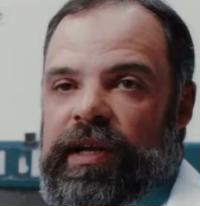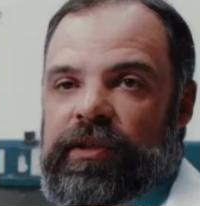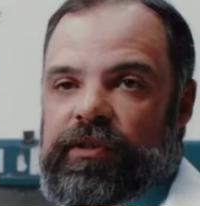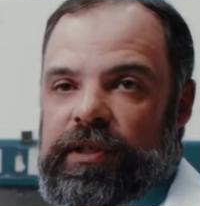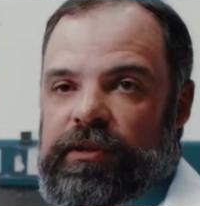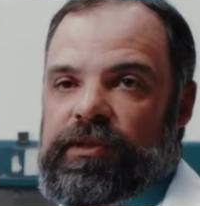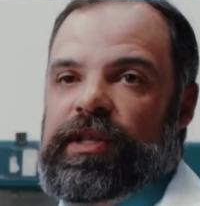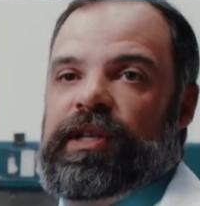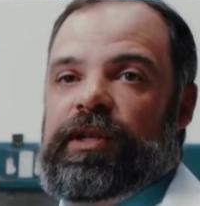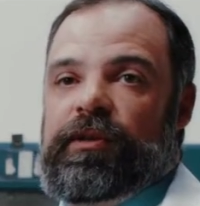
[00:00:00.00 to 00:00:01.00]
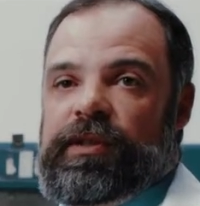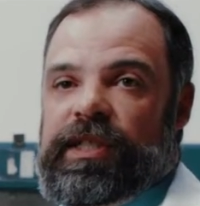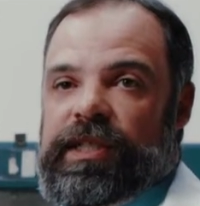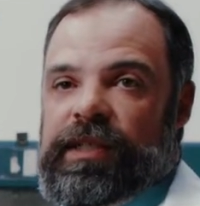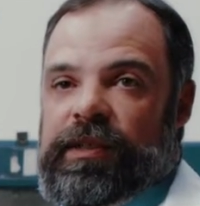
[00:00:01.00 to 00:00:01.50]
introduce a new
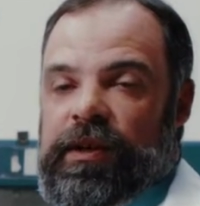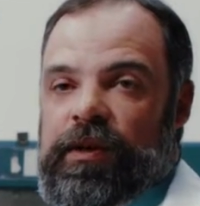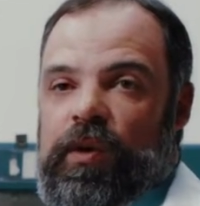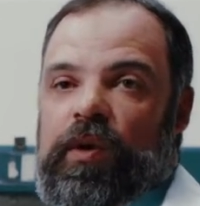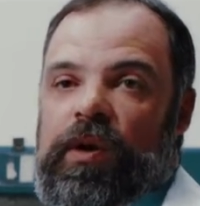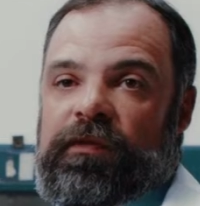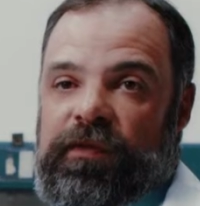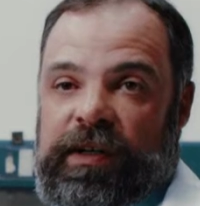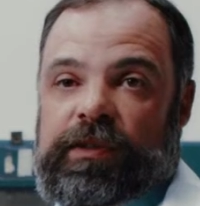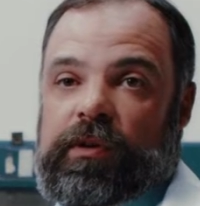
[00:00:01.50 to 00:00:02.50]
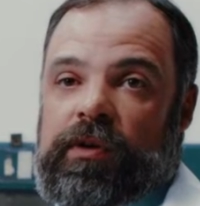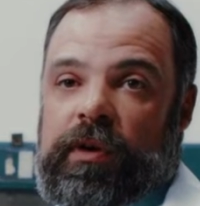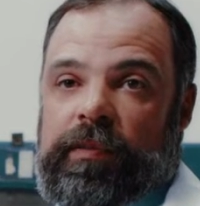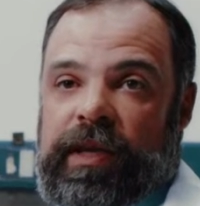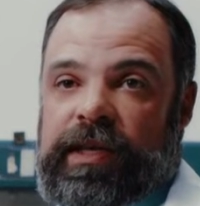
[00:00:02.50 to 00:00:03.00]
gene or fix or
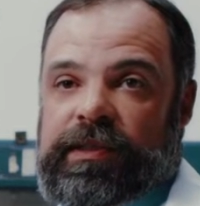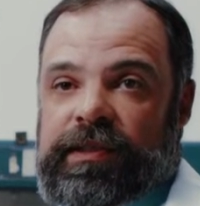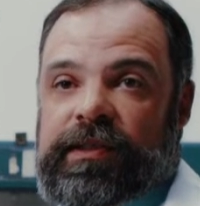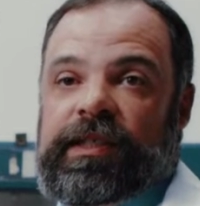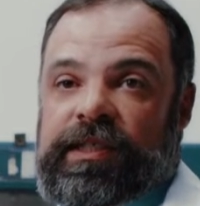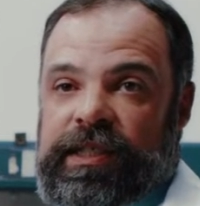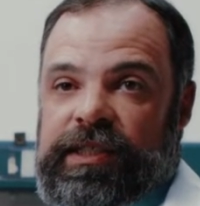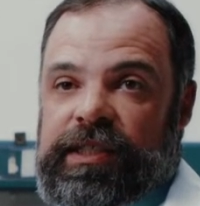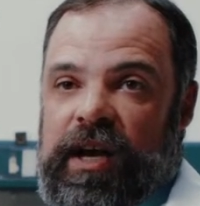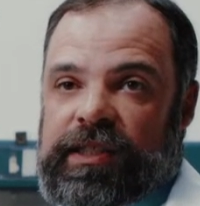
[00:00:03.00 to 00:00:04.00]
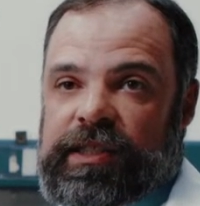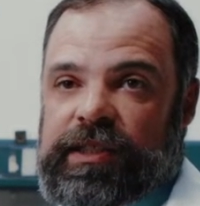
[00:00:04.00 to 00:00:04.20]
replace disease causing